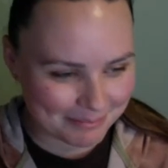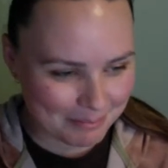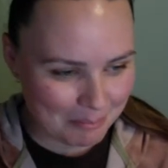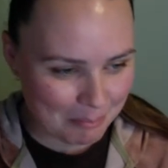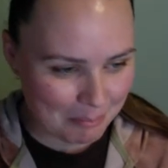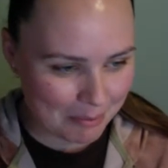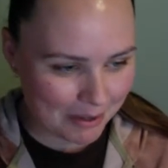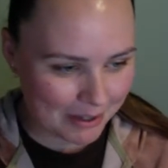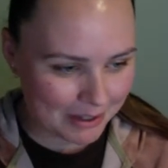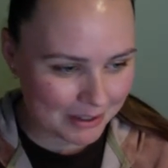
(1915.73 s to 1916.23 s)

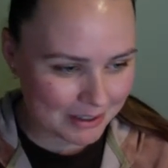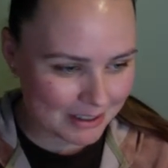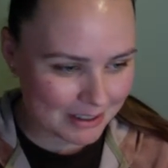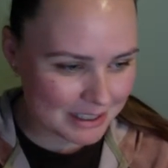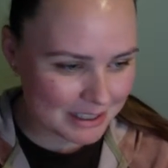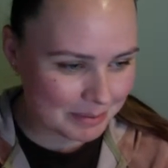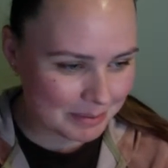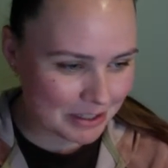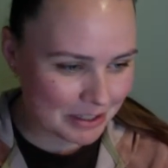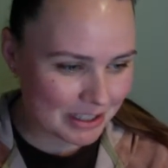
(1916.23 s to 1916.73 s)
But
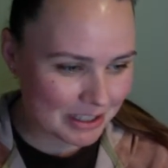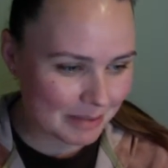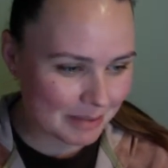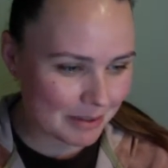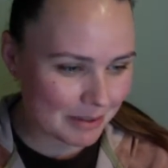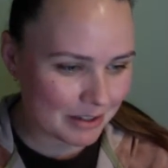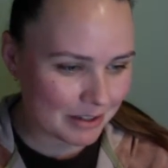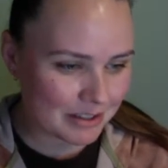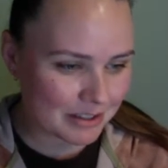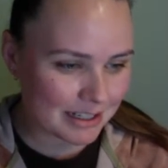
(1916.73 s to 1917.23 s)
especially
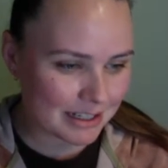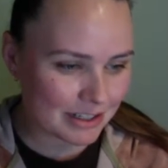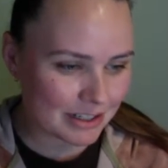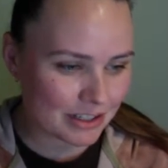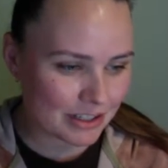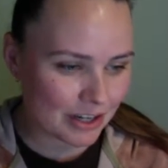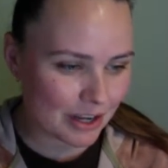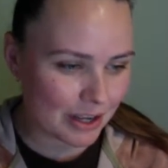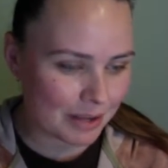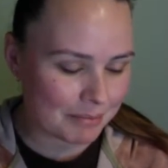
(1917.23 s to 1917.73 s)
because I
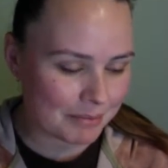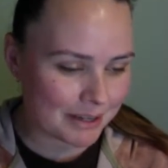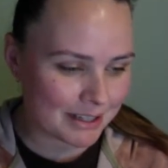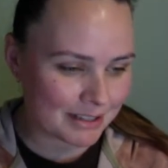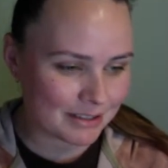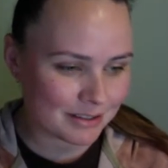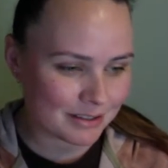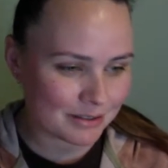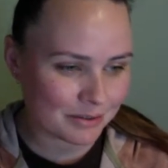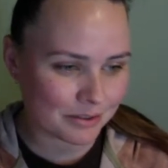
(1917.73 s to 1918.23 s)
share my
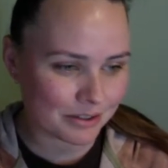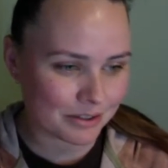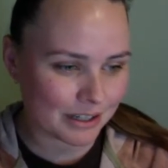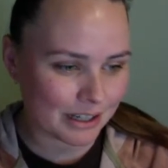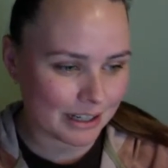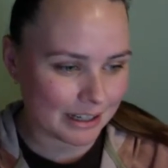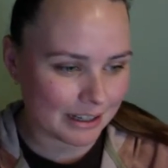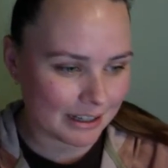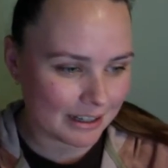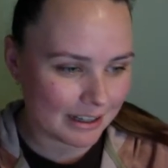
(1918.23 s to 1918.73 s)

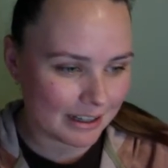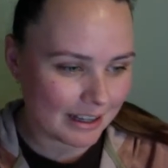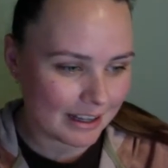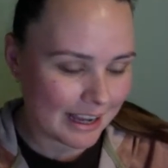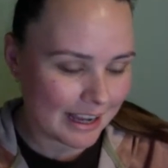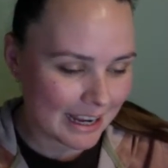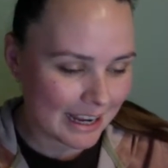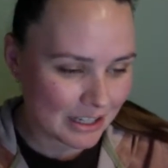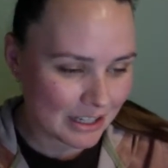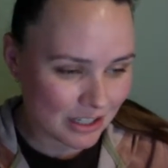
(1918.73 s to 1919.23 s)
story
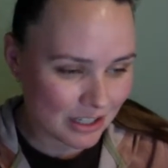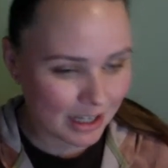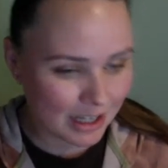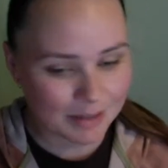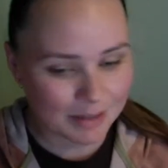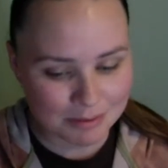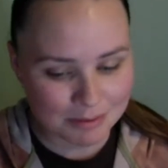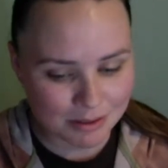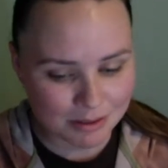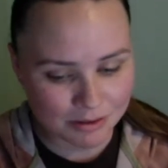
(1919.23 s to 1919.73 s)
and
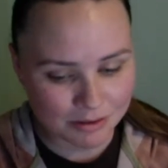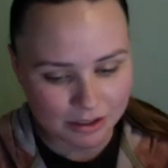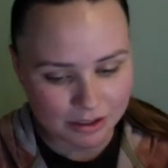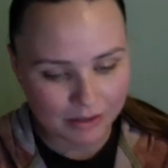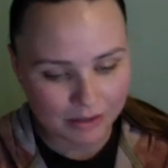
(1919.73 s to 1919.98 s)
Jacob's story